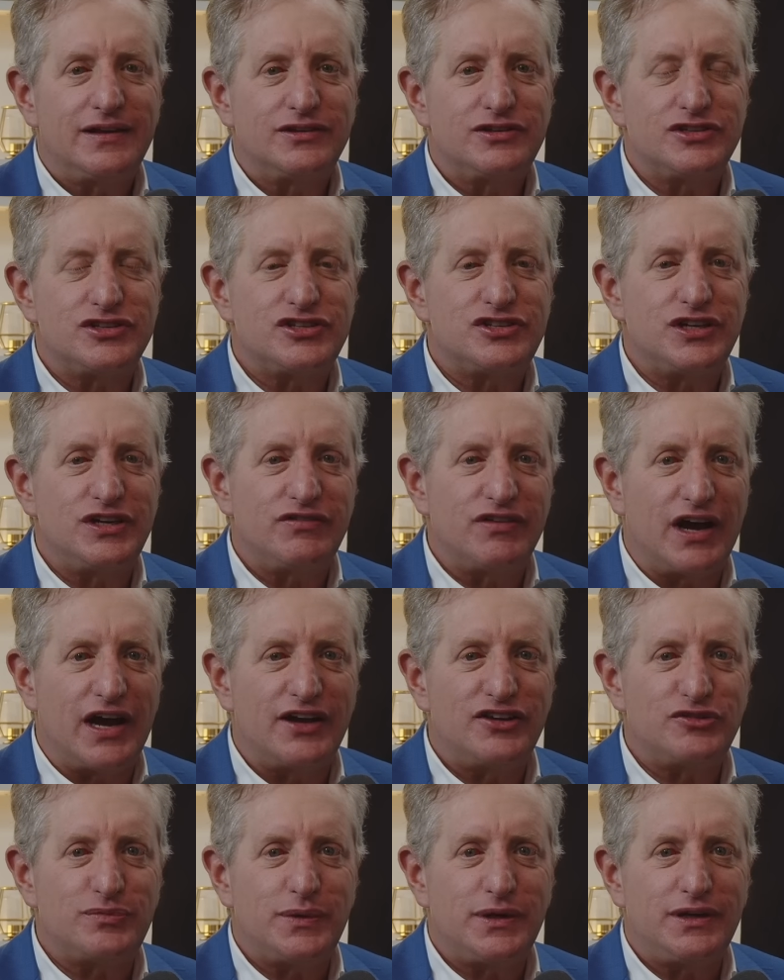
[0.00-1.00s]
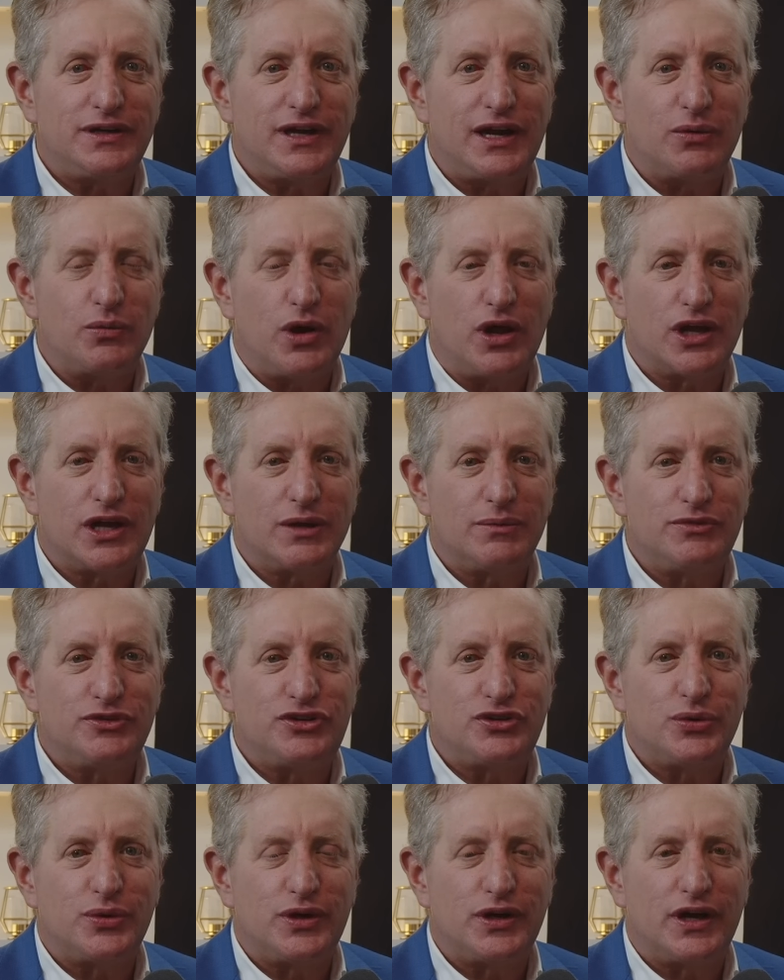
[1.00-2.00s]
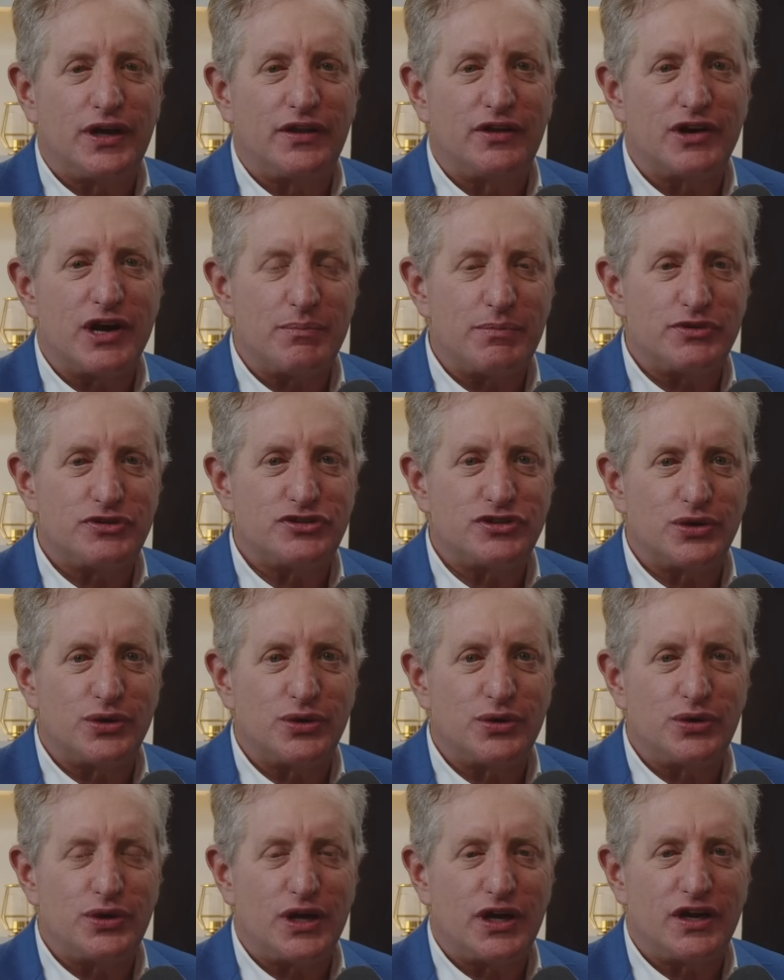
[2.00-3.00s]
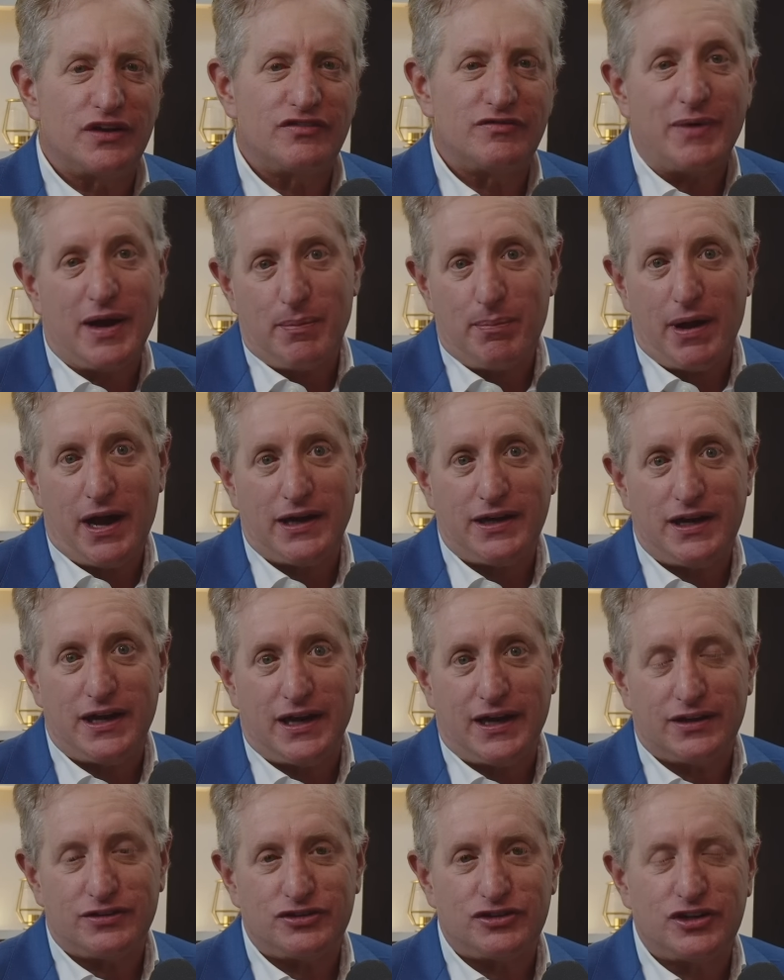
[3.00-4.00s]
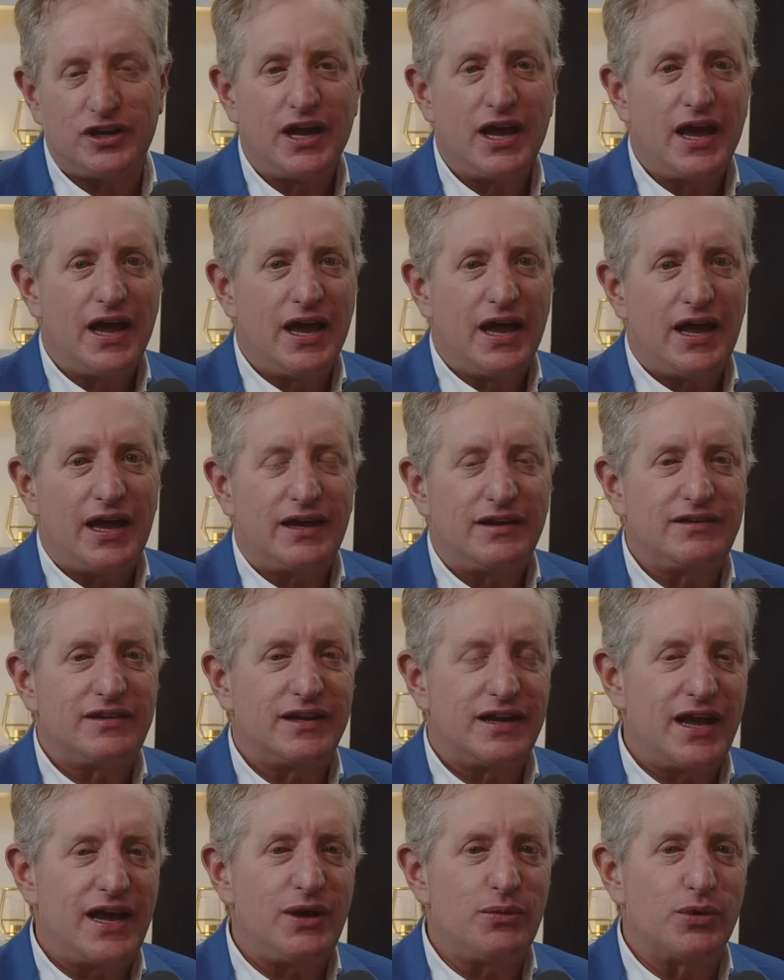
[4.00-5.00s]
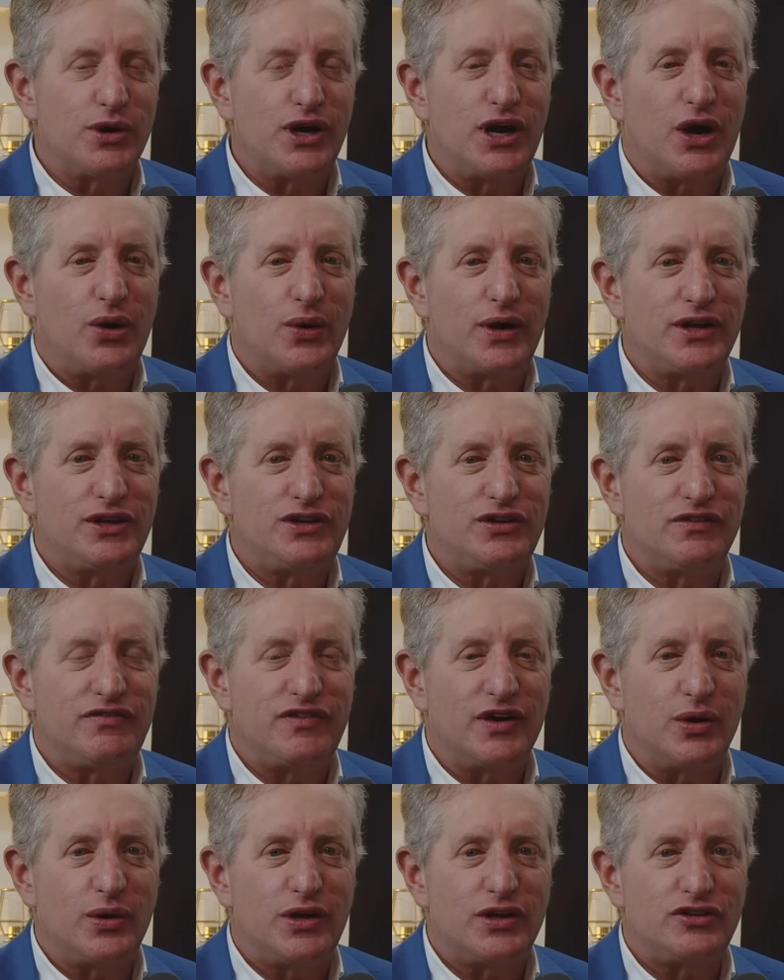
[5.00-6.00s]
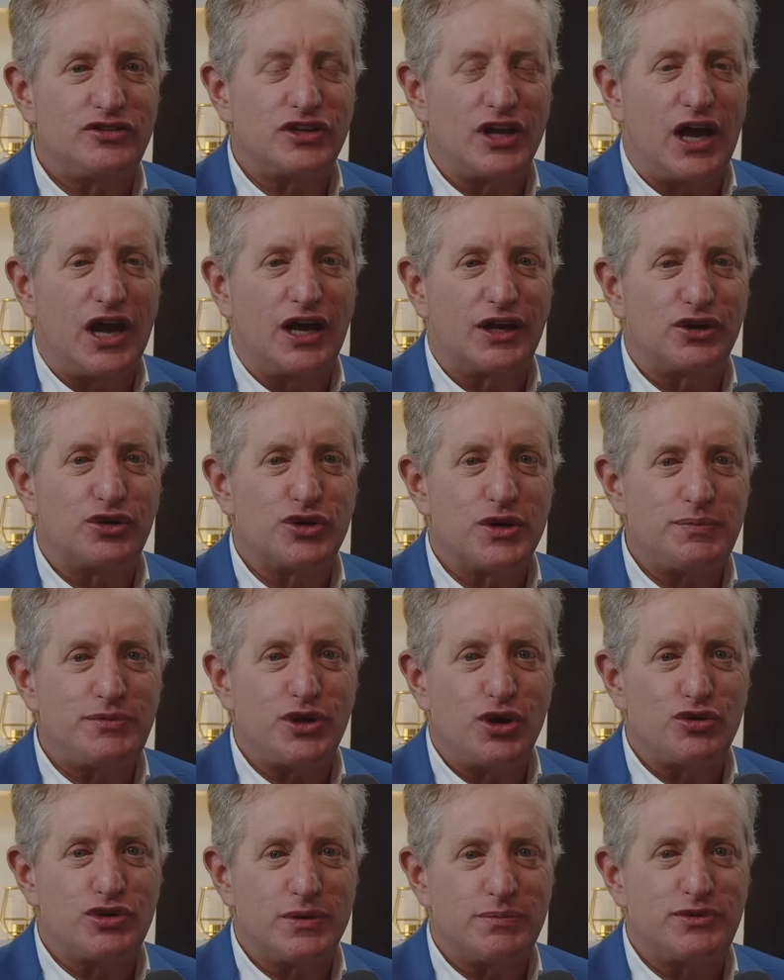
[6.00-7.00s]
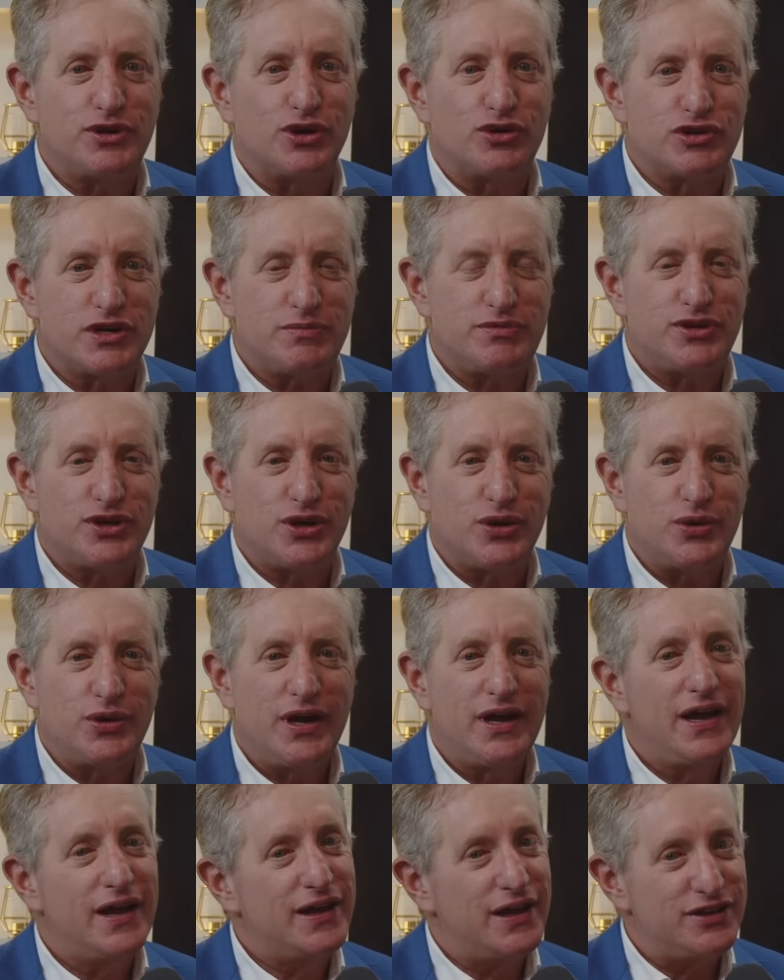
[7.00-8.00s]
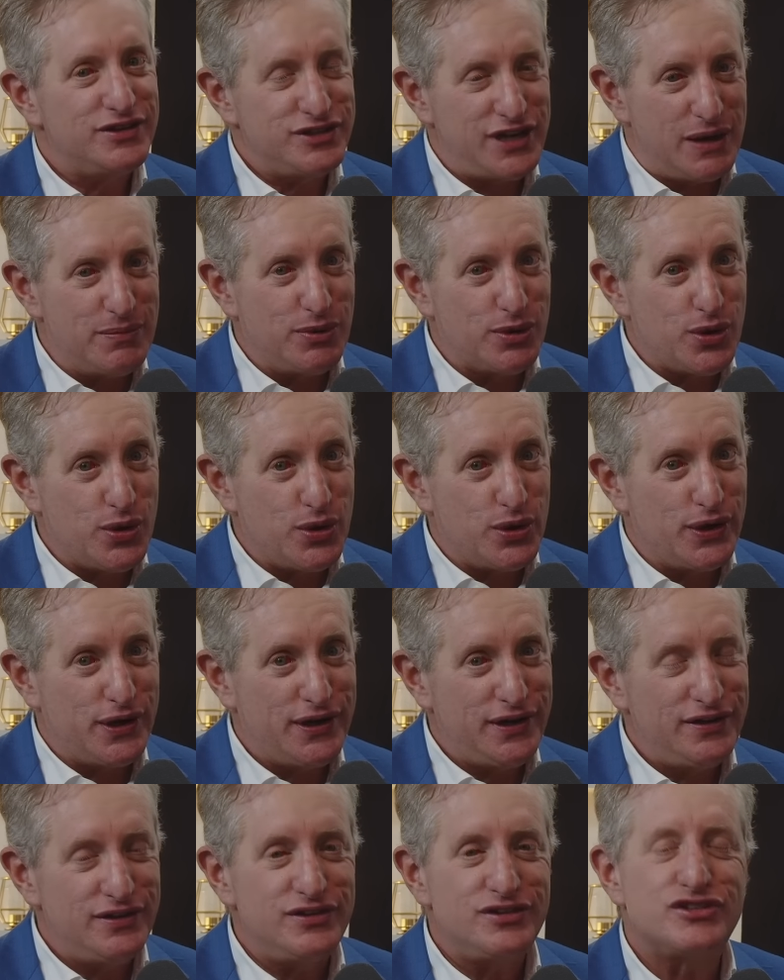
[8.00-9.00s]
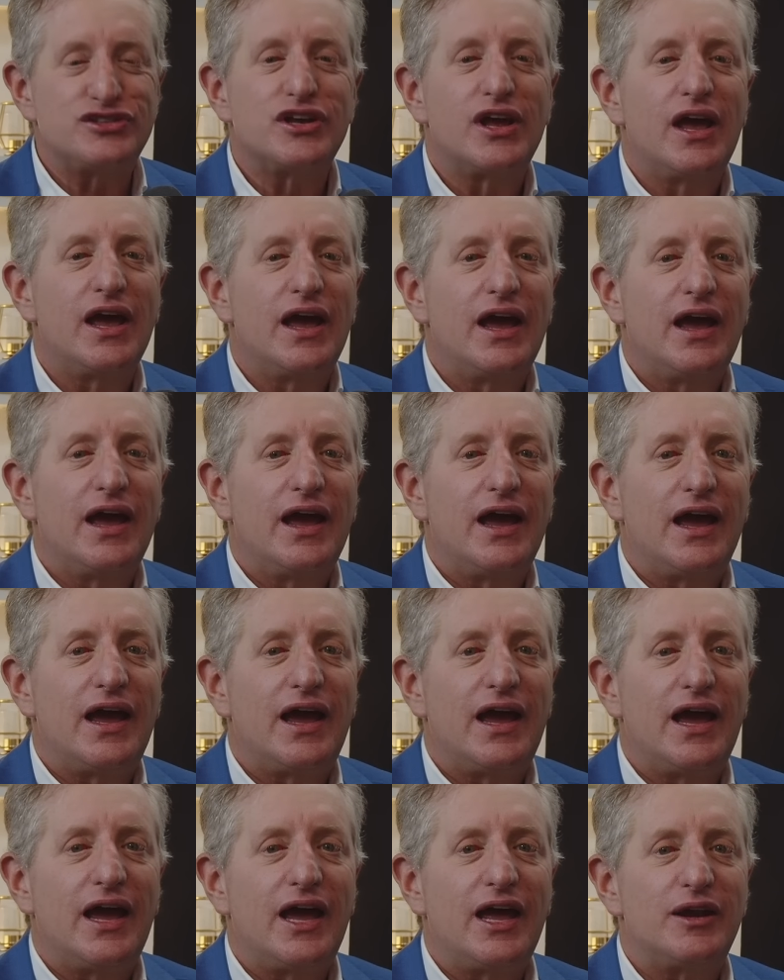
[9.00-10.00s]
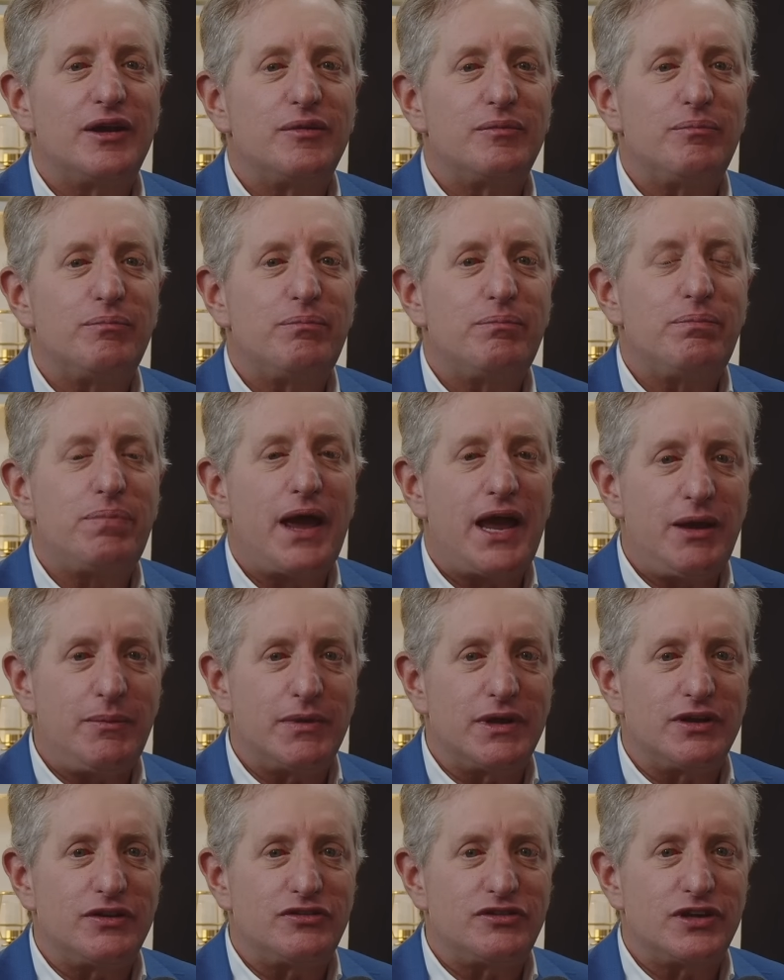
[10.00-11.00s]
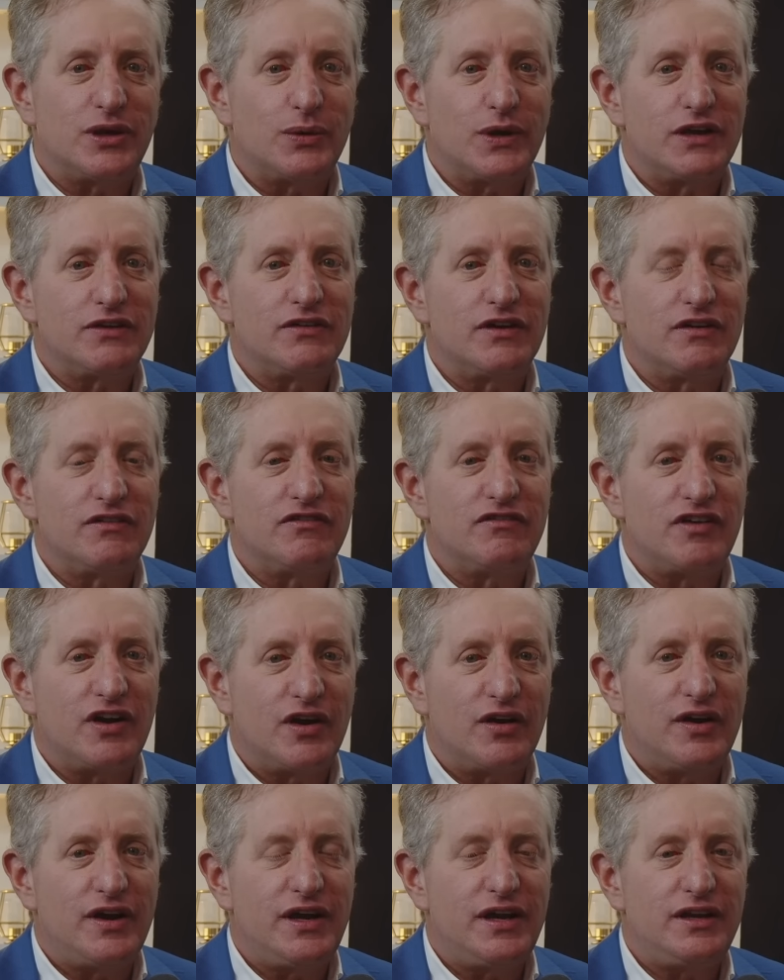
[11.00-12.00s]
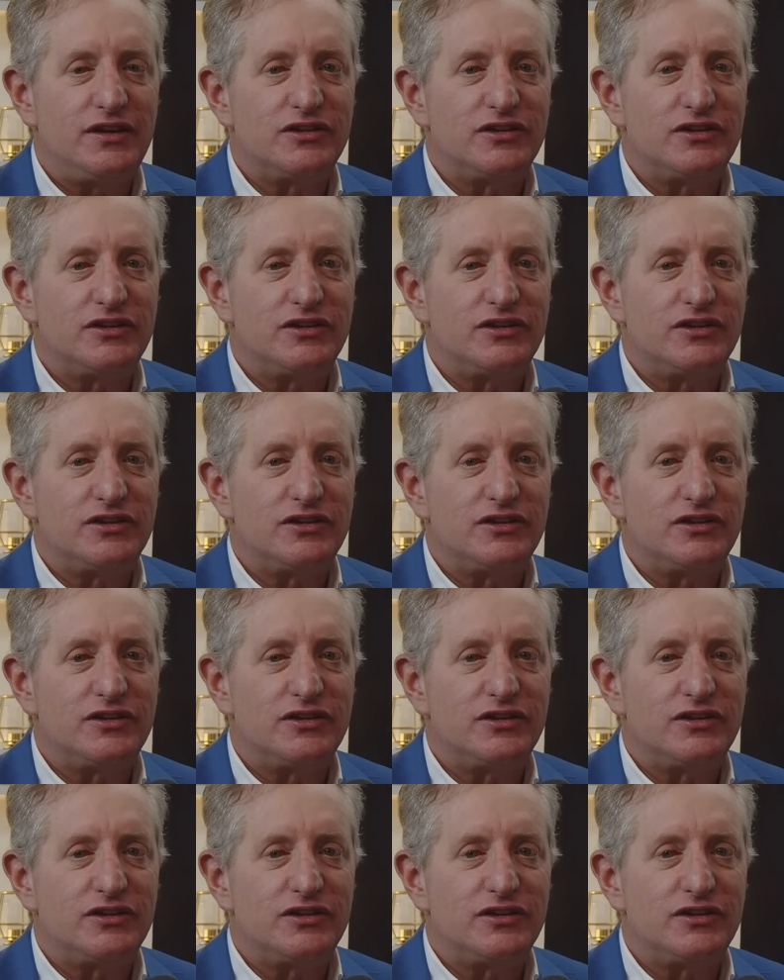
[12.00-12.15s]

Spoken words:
this is Steve Eisman, and welcome to another episode of my podcast. And today we're going to focus on crypto, stablecoins, and payments. And we have a very